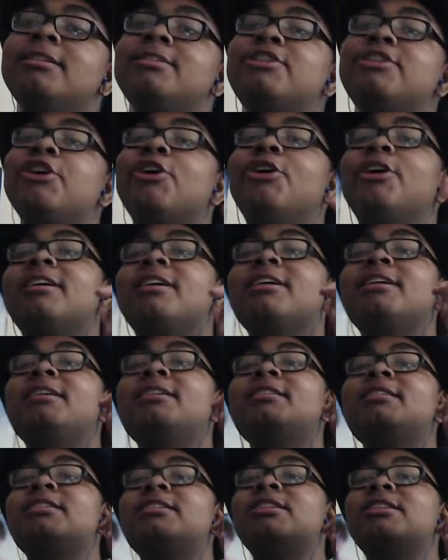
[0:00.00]
took
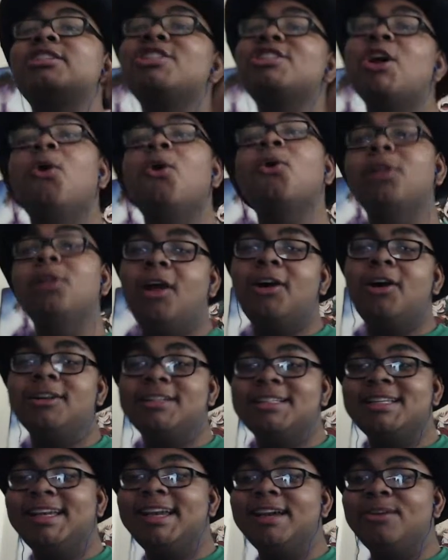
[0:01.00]
so long
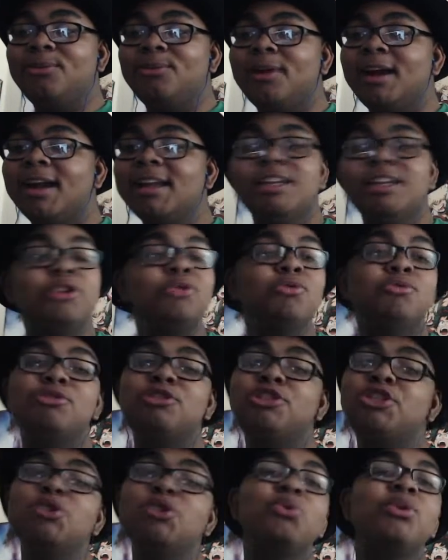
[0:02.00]
to get right. You
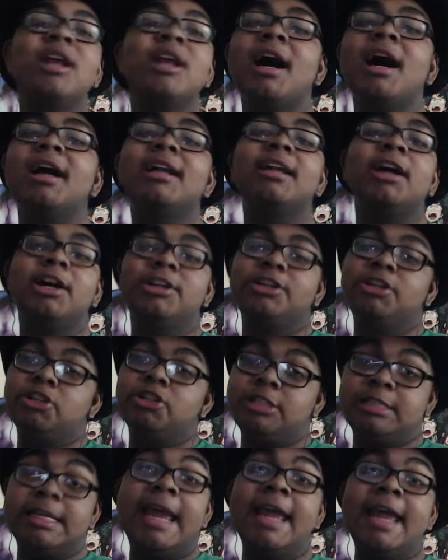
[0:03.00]
do not
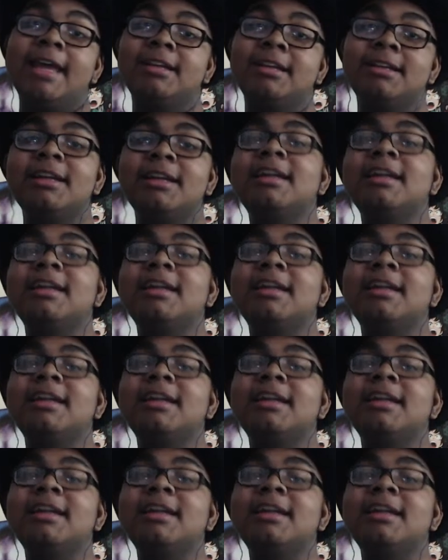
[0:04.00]
understand.